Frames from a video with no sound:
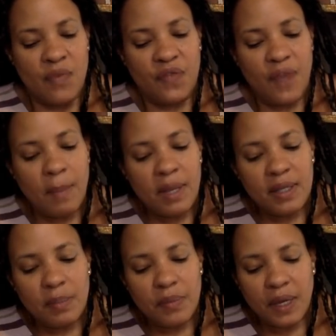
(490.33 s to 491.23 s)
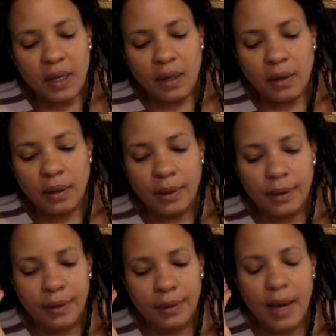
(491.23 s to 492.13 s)
The feminism thing,
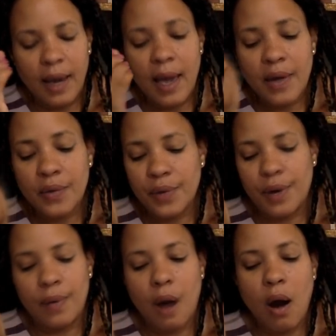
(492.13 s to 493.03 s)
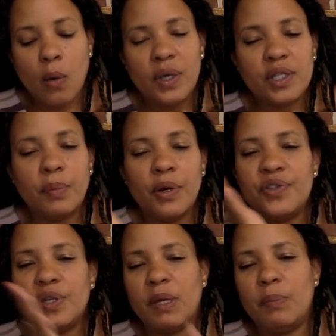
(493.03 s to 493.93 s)
I don't know. Are we
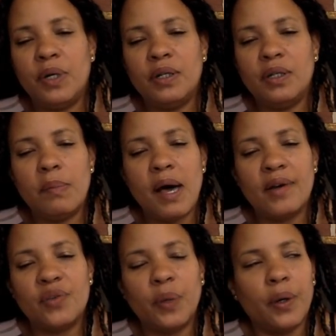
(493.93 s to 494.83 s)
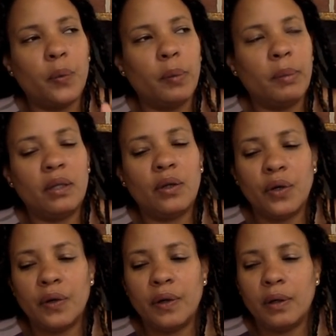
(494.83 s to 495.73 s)
supposed to be put in a box where women
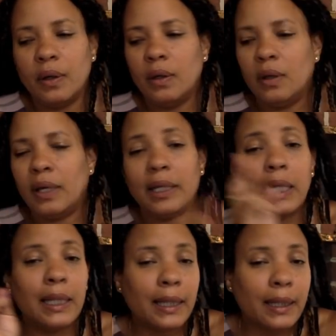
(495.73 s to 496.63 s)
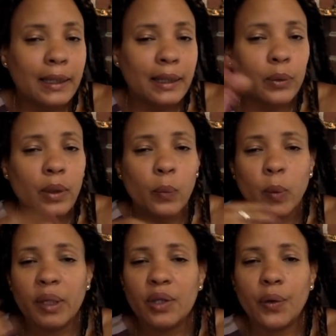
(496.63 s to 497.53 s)
cook and clean and
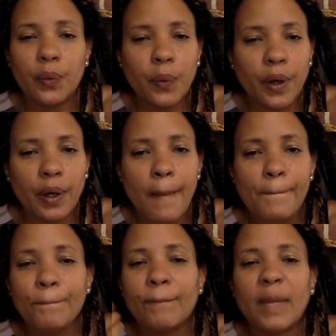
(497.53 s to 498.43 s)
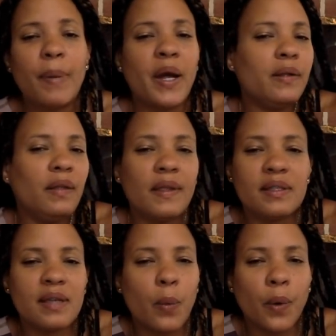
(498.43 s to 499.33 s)
women go to work? Apparently
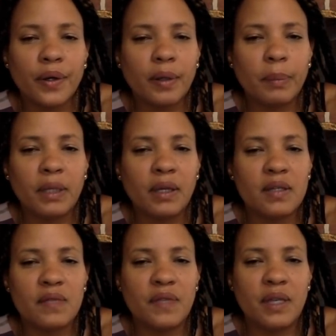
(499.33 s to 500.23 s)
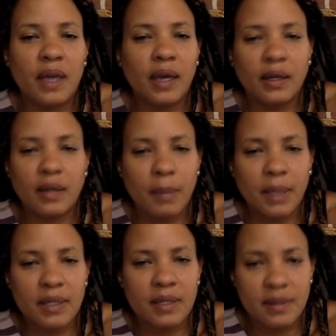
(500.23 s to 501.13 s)
that's not working because of the
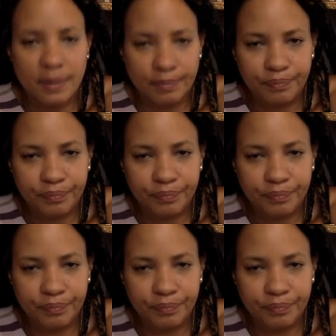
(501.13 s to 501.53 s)
economic system.